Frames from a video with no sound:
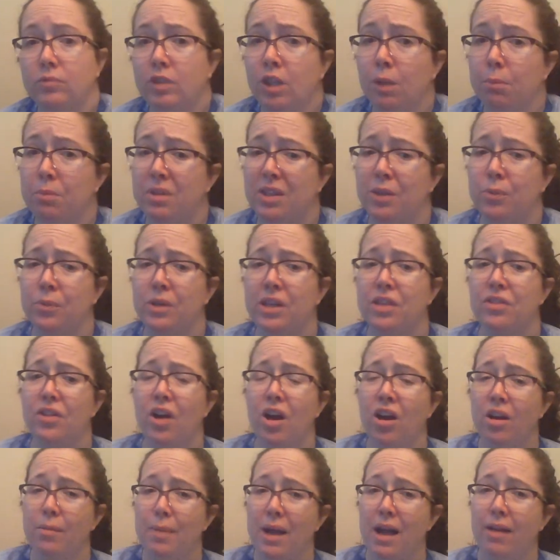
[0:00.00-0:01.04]
But then when he
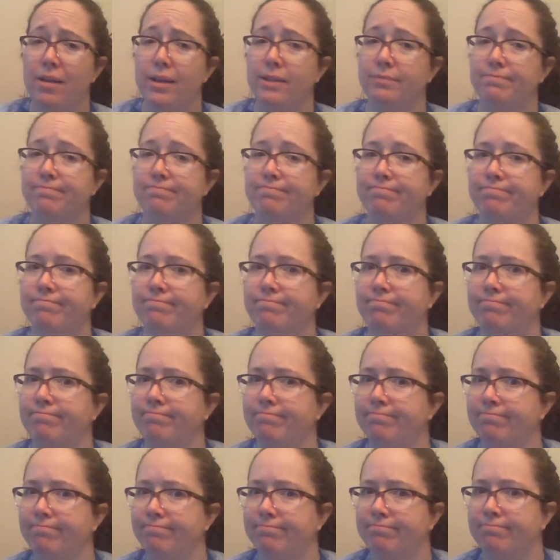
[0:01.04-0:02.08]
thought about it,
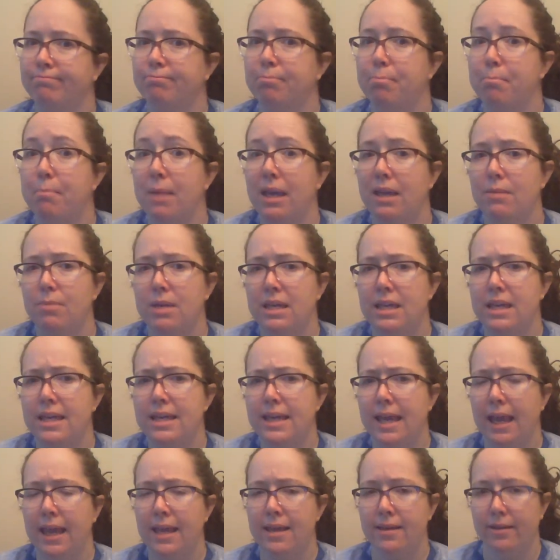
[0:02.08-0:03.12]
maybe he
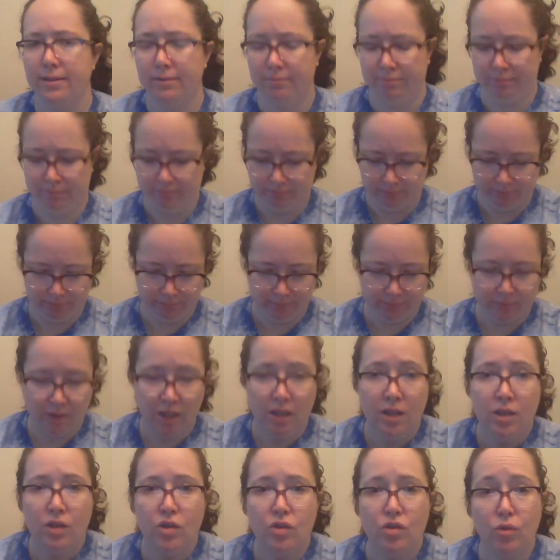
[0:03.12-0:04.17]
can.
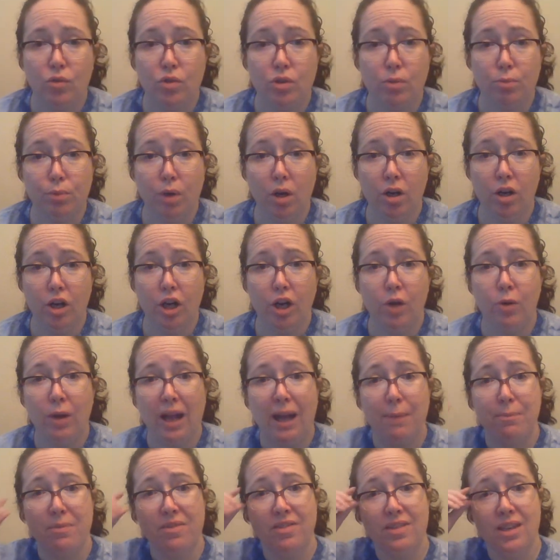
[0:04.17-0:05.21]
So tomorrow,
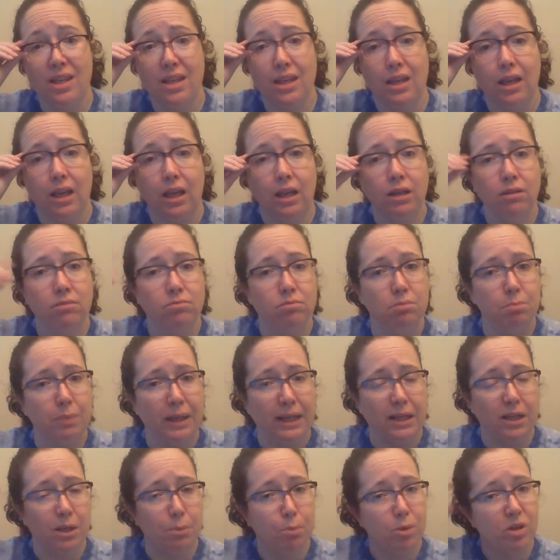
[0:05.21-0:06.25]
I'm
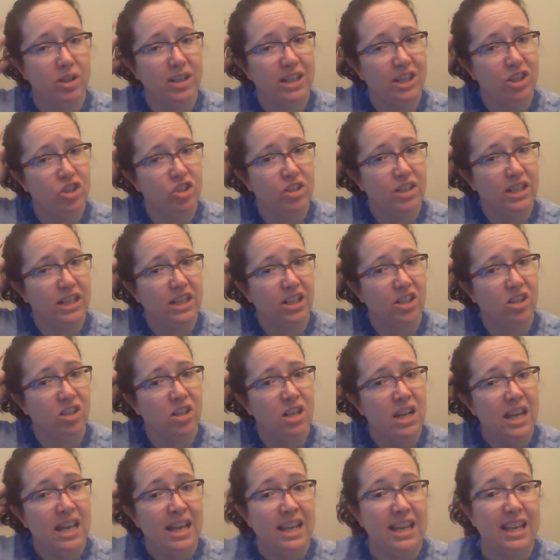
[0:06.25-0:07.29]
making a prediction here,
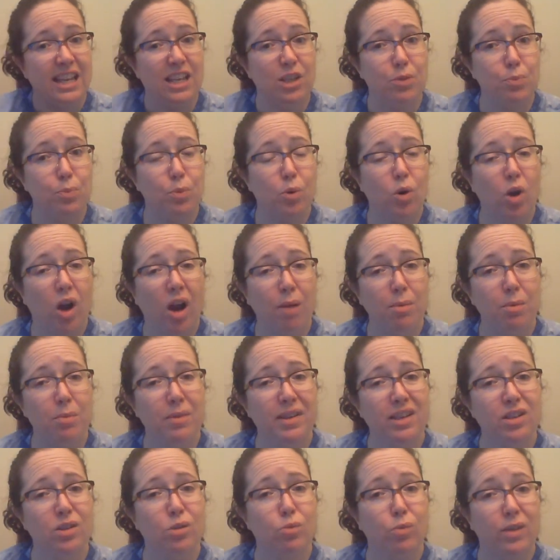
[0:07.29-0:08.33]
he's probably
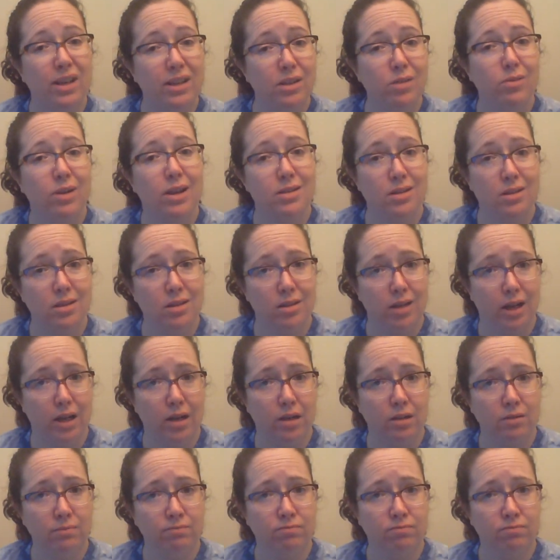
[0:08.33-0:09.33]
going to read the rest of the letter